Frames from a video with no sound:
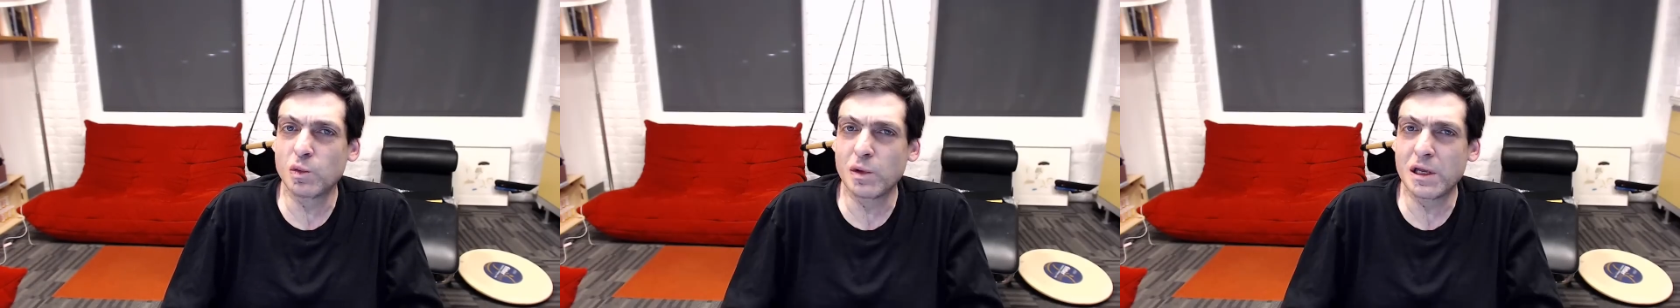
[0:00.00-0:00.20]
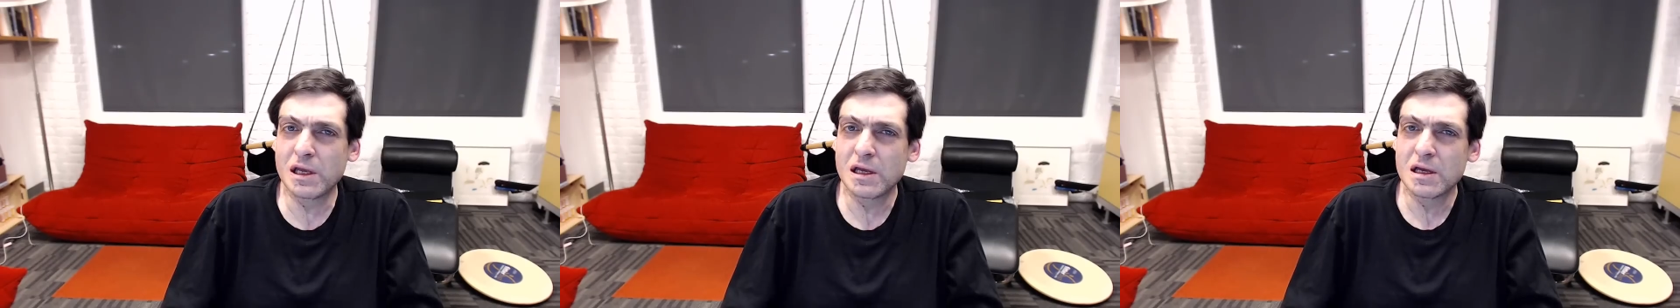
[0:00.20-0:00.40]

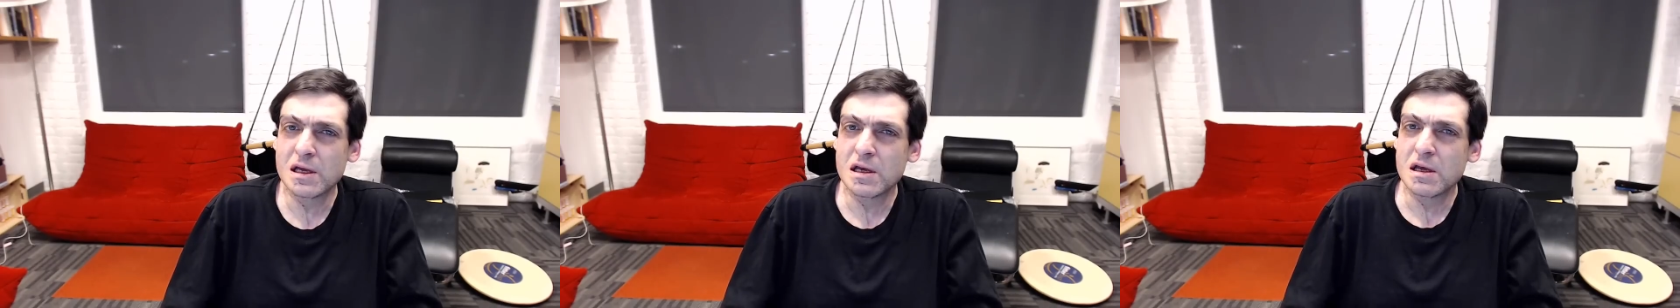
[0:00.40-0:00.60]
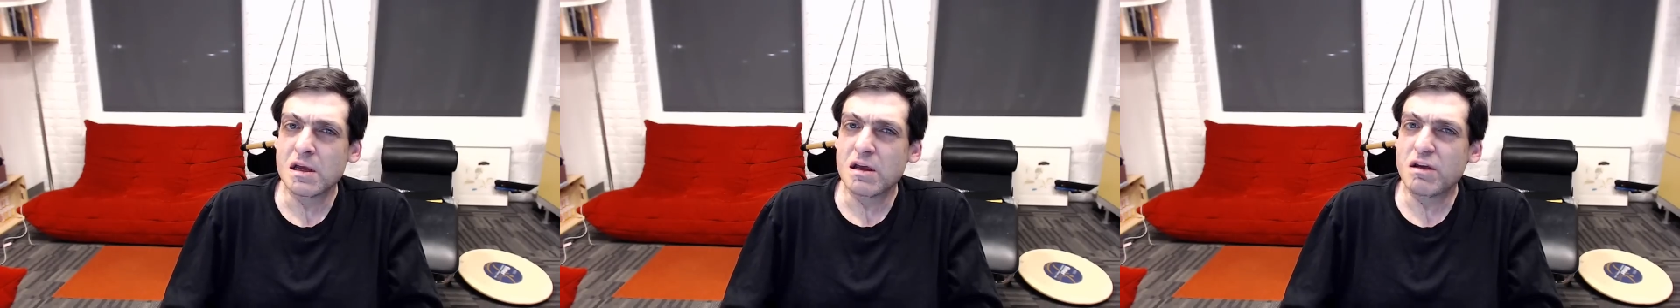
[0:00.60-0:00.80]
we
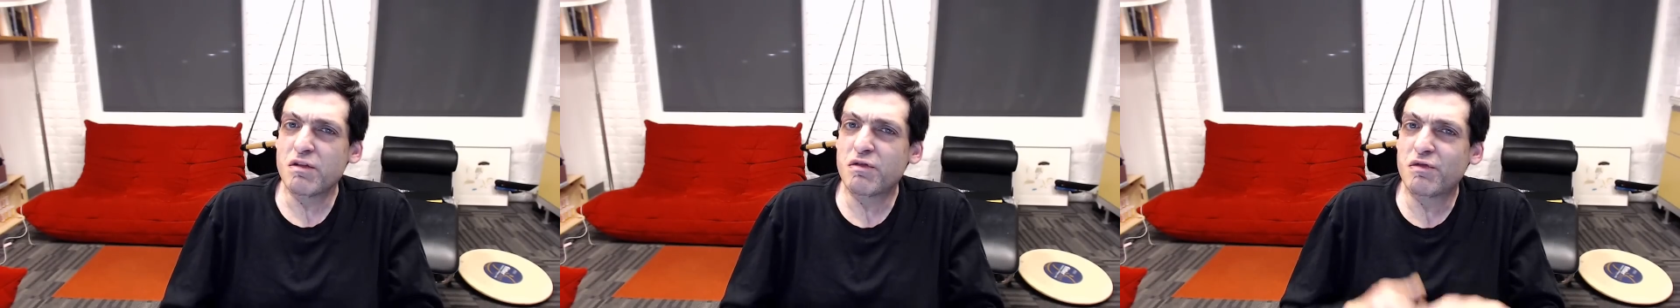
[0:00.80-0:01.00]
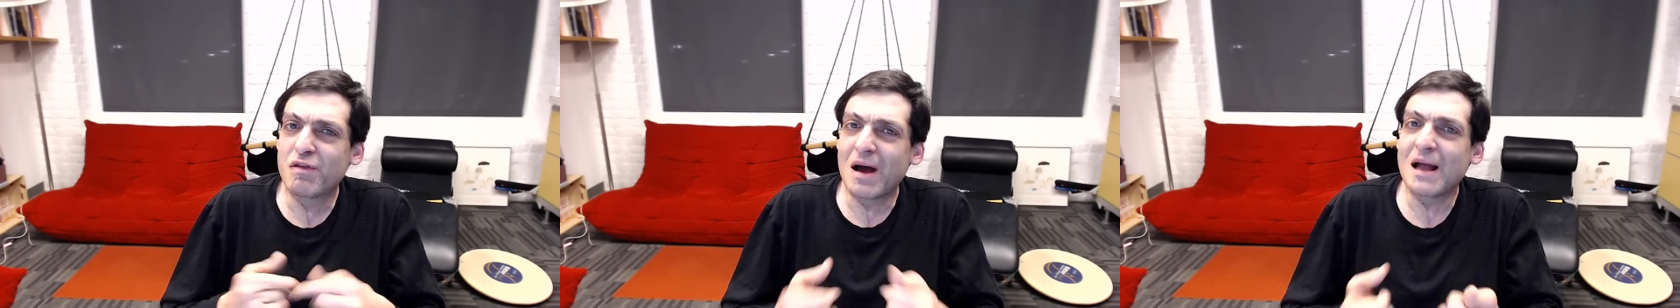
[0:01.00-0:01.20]

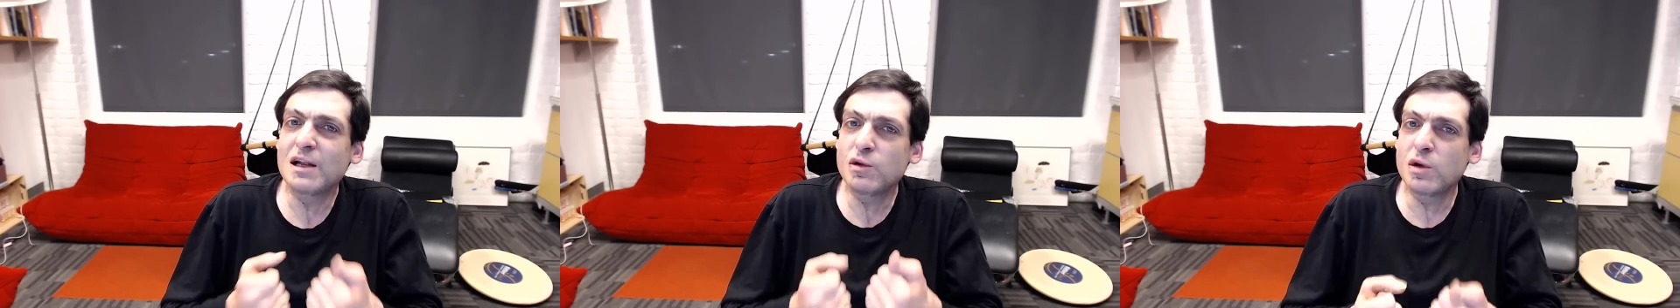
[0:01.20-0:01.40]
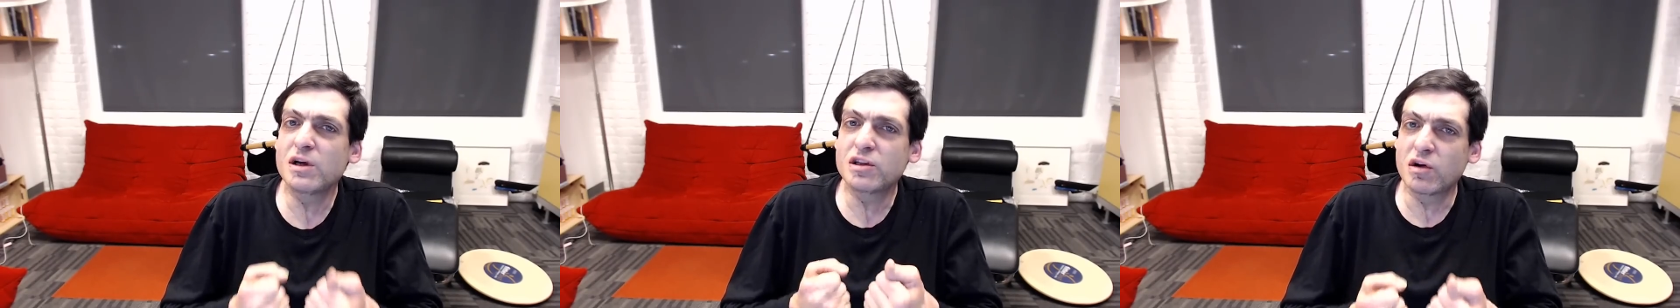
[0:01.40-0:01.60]

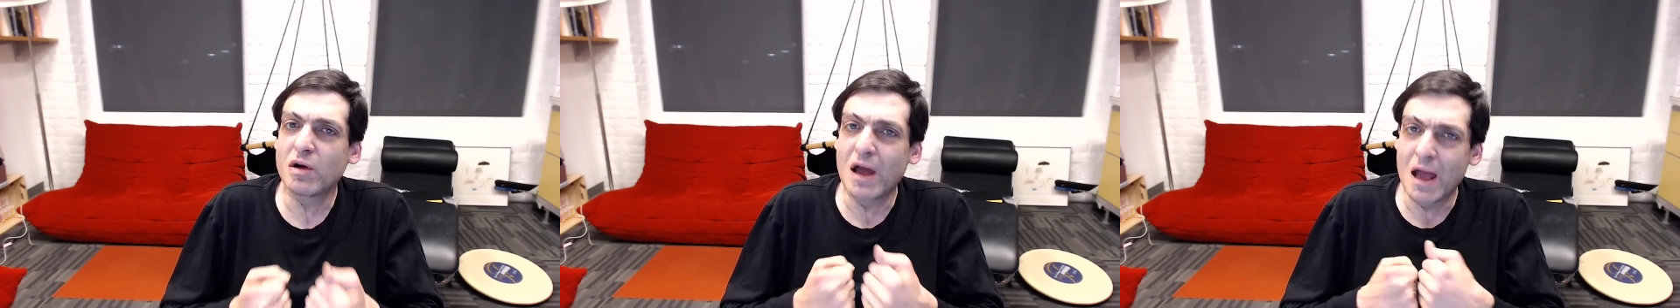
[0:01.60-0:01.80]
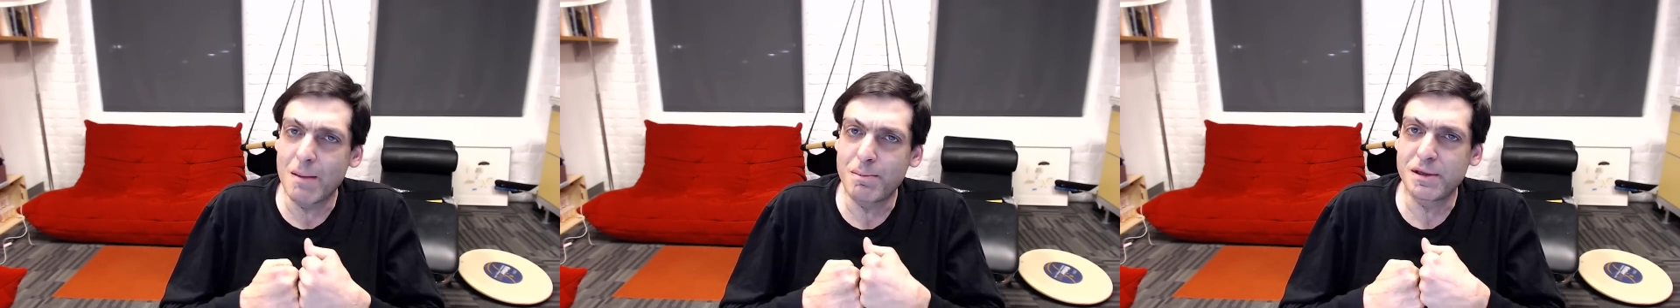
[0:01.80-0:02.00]
evaluate our
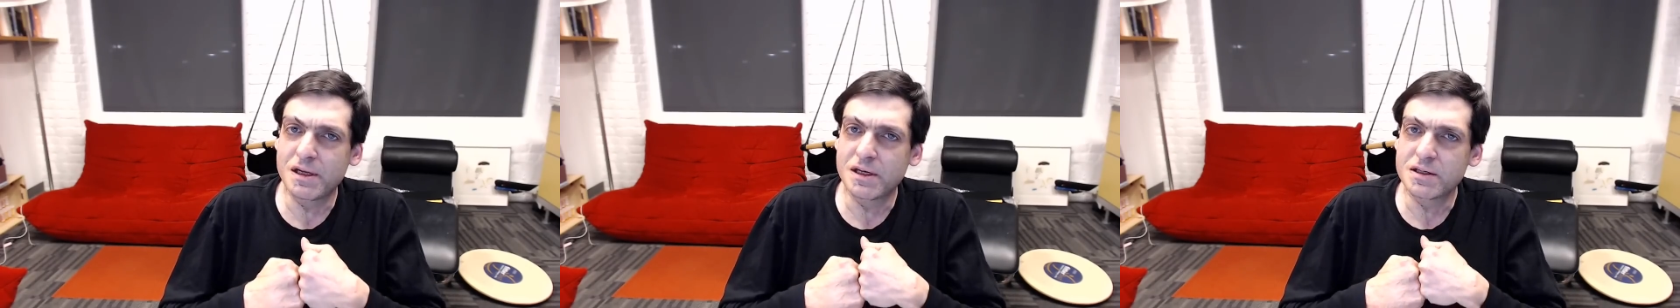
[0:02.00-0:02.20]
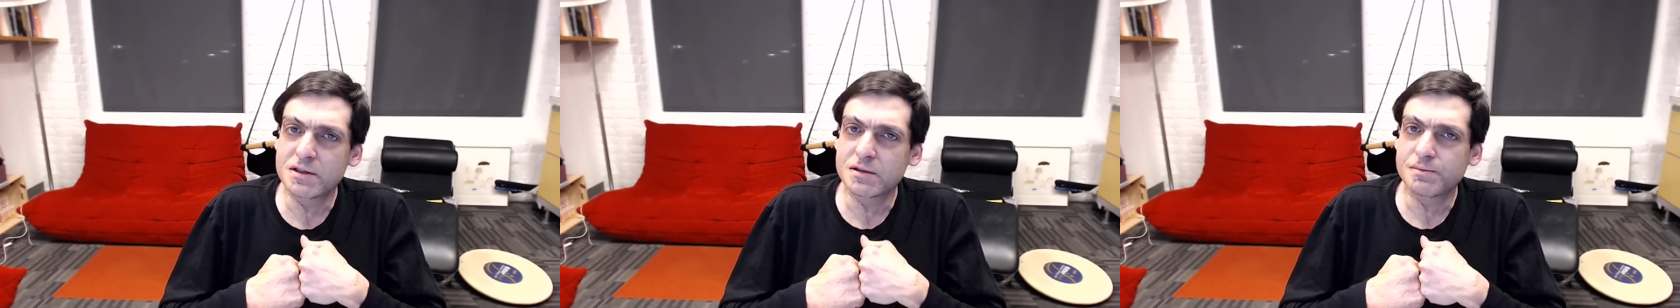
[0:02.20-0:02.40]

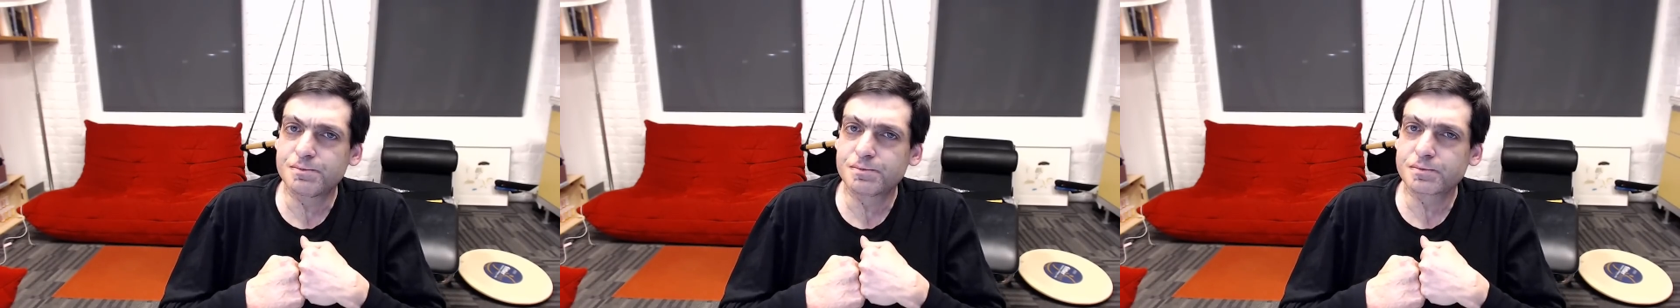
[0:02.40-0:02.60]
happiness,